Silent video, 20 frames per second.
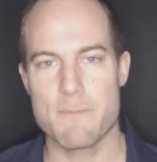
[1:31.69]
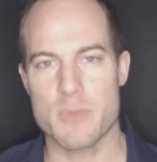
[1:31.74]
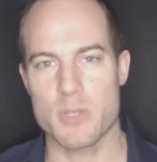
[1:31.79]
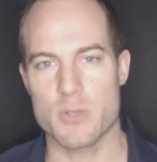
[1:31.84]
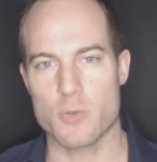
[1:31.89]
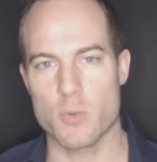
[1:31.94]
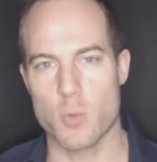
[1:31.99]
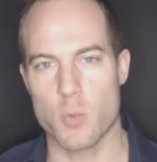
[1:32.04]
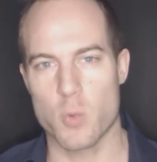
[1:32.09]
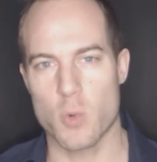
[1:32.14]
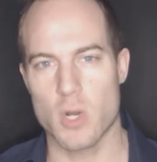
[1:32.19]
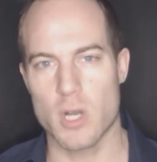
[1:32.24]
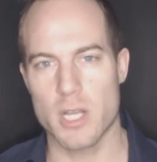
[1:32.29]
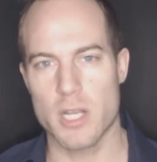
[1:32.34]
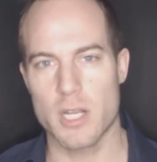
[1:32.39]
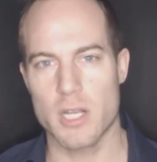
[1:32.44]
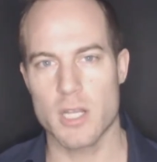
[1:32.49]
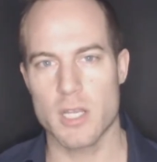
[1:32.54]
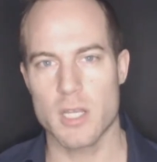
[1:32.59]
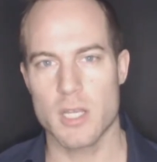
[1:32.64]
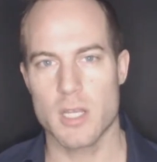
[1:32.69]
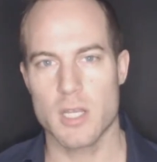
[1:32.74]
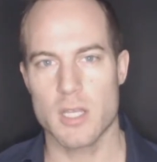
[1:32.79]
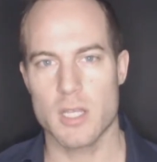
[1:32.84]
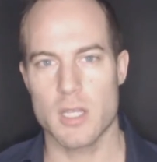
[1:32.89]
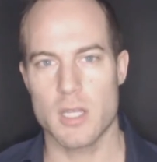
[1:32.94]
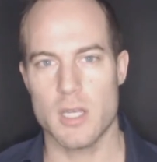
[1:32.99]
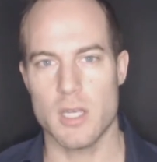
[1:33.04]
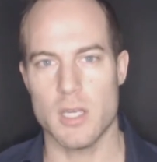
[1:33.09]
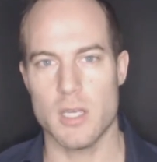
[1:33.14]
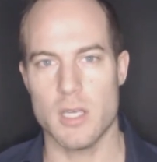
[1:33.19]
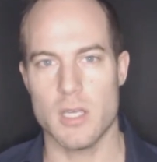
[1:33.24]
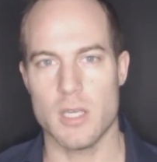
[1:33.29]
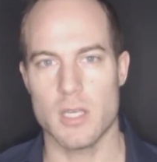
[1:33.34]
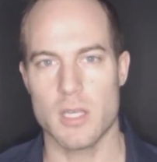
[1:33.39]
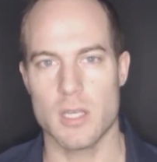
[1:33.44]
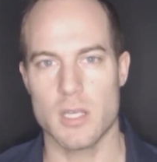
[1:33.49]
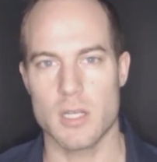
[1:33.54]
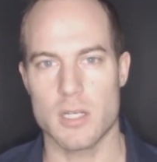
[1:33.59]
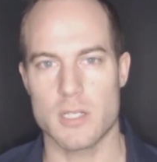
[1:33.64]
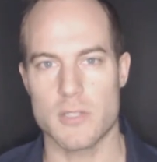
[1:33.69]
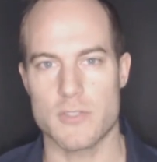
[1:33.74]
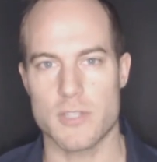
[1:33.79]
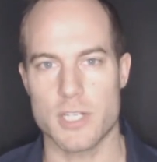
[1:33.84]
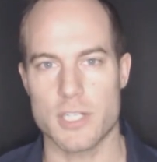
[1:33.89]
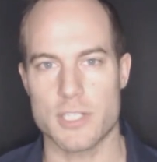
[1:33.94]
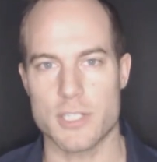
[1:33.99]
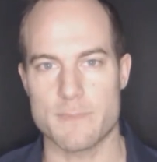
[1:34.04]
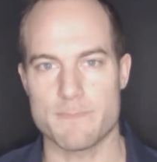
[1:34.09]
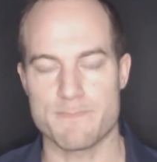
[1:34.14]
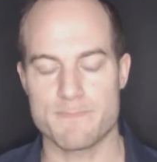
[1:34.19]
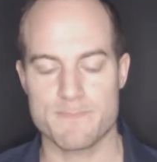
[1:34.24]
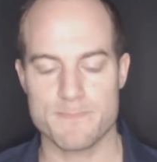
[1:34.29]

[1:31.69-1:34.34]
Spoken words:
There's one key distinction.